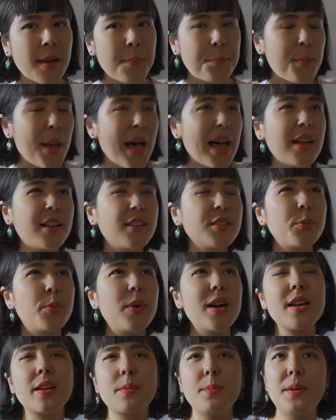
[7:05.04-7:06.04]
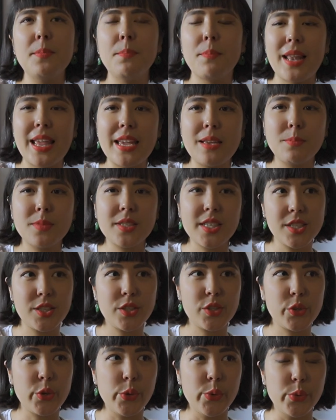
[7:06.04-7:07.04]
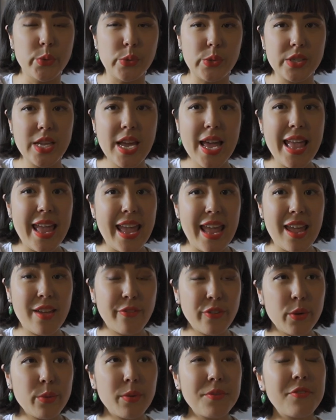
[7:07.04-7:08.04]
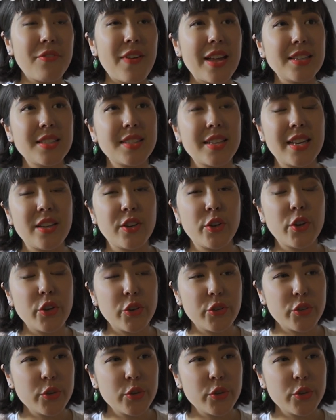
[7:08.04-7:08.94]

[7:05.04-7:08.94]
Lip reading: a bad workman blames his tools. If you invest in good